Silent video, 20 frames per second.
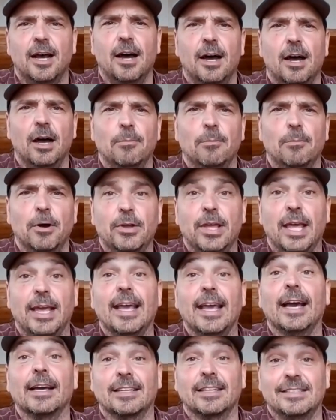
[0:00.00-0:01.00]

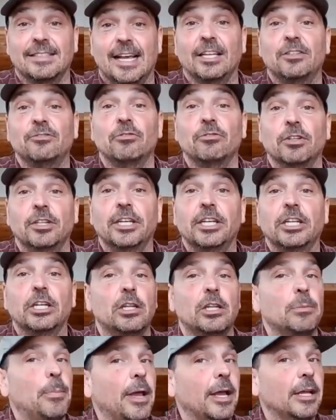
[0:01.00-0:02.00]
Because that's really going
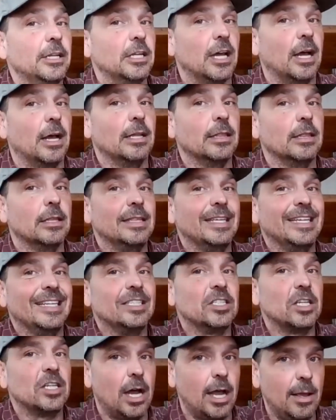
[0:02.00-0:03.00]
to depend on the
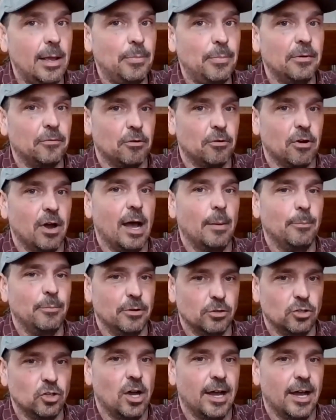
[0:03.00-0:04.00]
type of crop
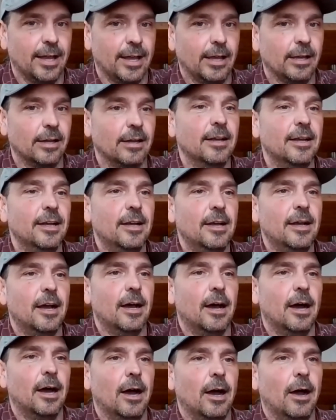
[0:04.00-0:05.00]
you're talking.
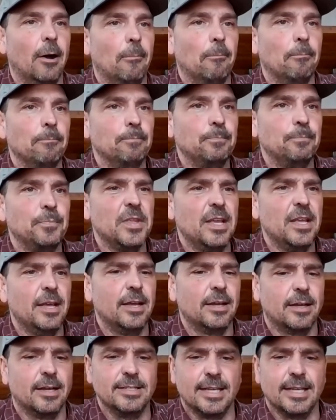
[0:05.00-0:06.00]

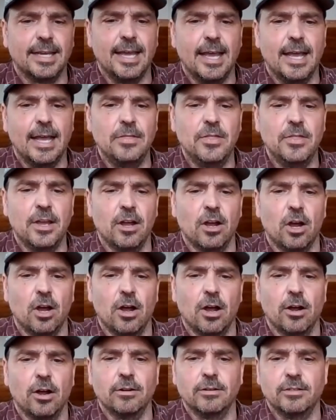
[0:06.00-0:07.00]
Because again, there
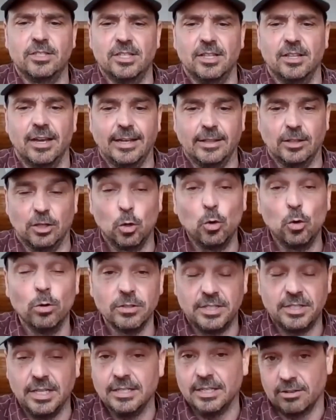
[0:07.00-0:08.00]
are like the
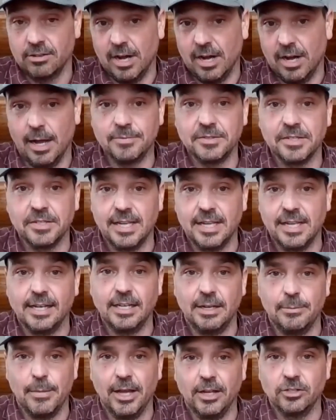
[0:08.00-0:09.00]
cool season crops that
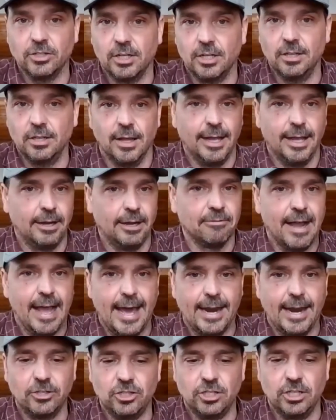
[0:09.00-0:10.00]
Sandy mentioned, like
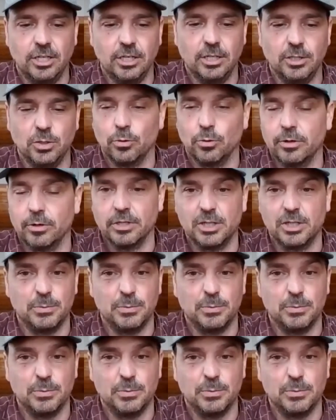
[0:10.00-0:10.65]
radishes or